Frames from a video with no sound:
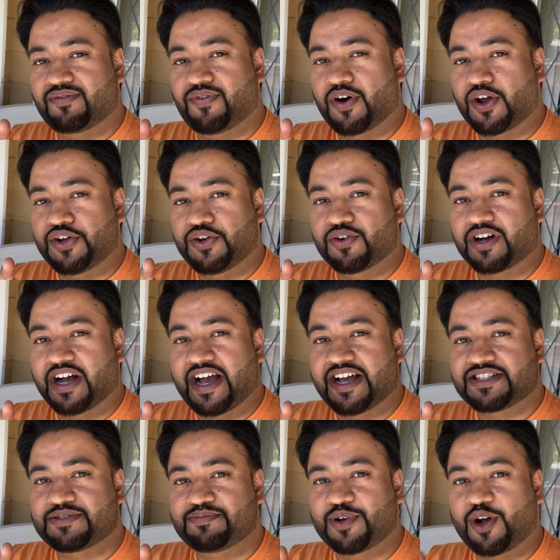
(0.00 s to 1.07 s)
for you
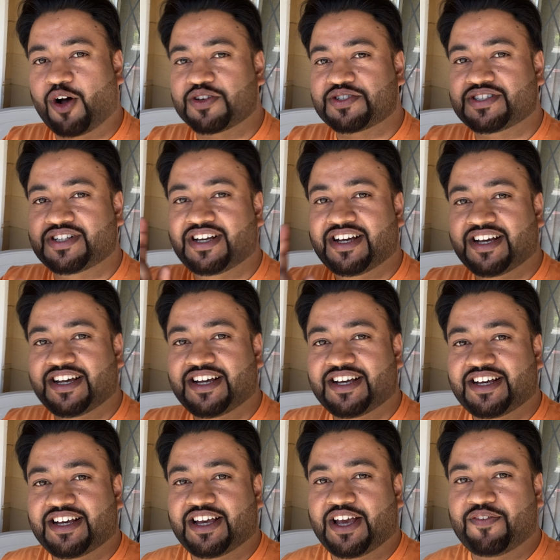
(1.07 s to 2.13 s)
guys because
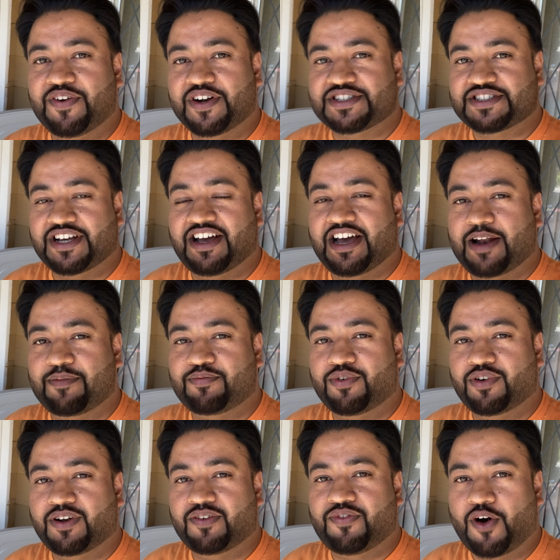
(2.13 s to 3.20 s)
if it's uh,
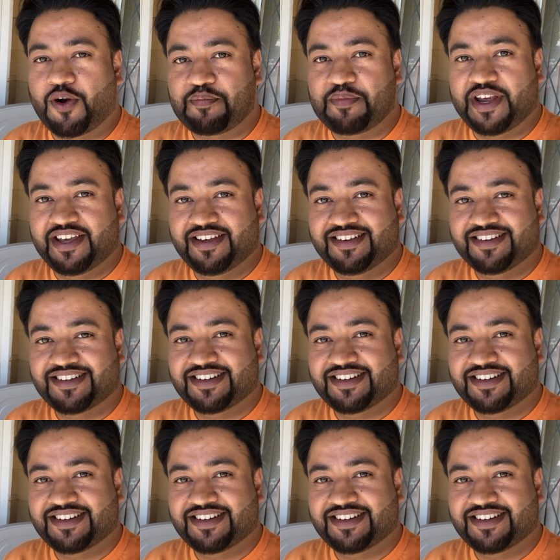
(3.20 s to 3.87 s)
helpful for me